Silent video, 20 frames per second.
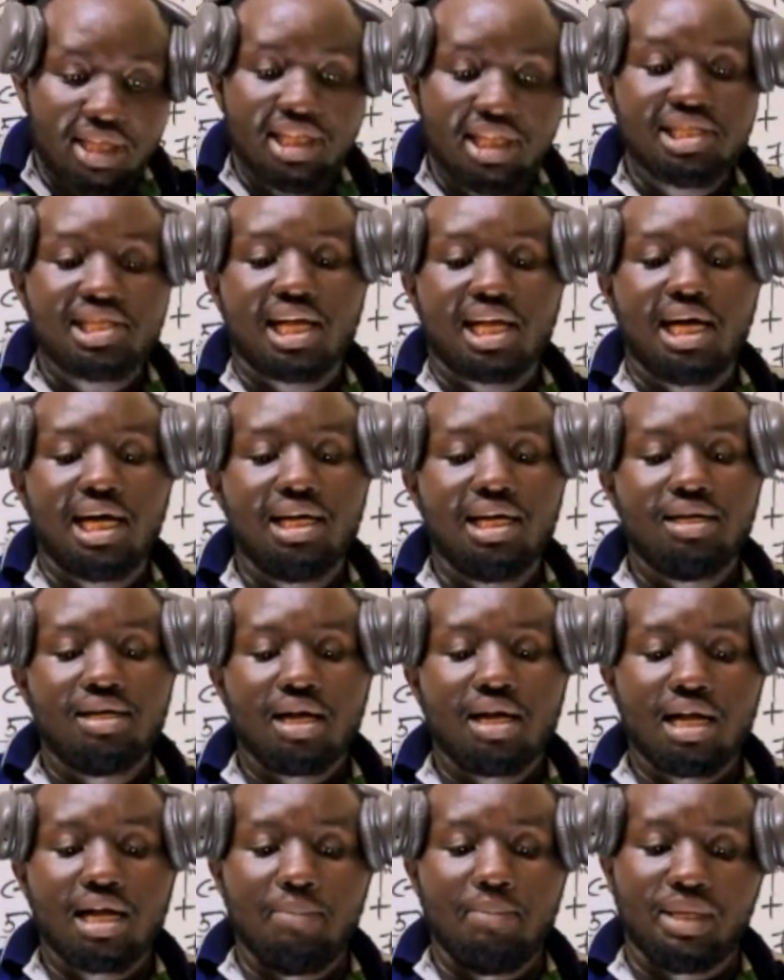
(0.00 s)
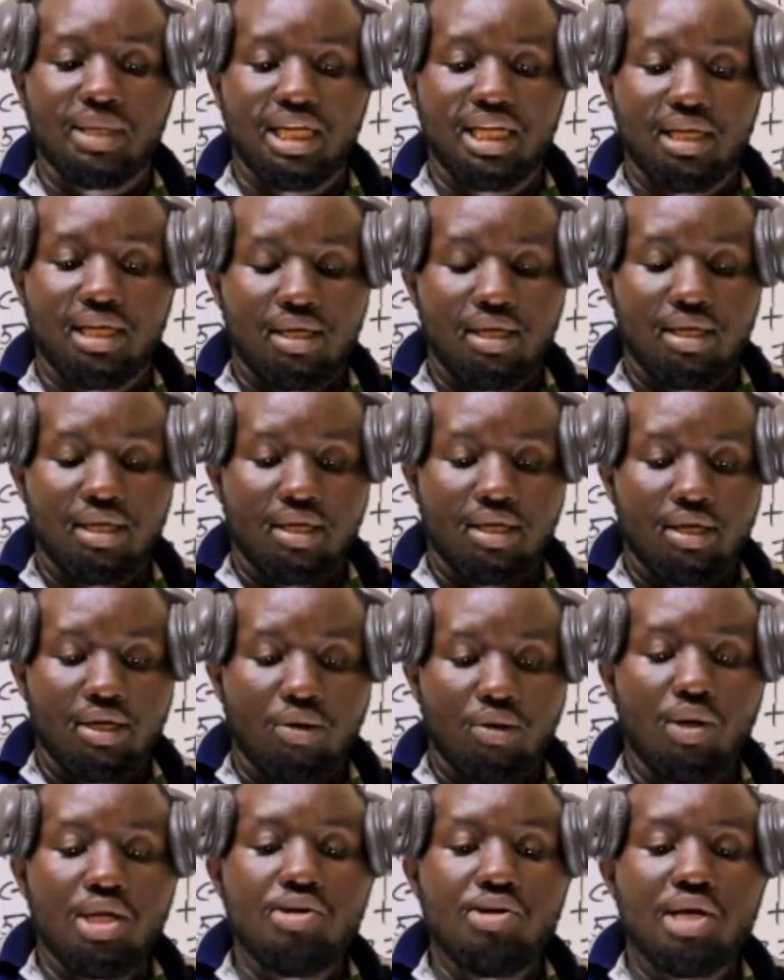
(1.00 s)
there's a company.
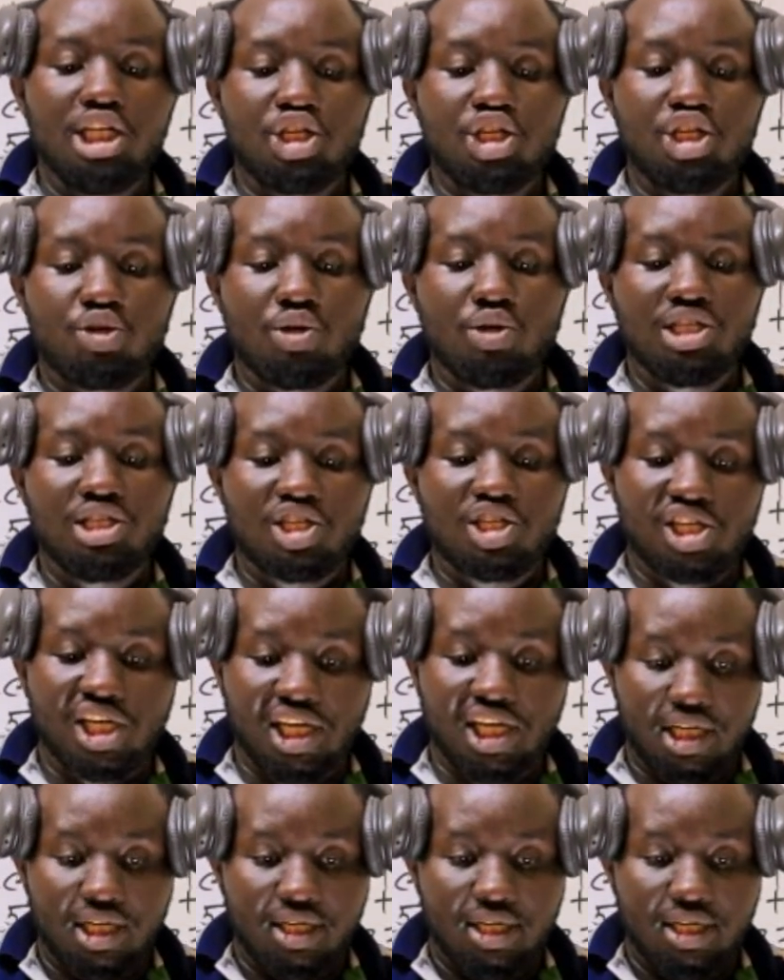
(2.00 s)
When you're issuing the shares.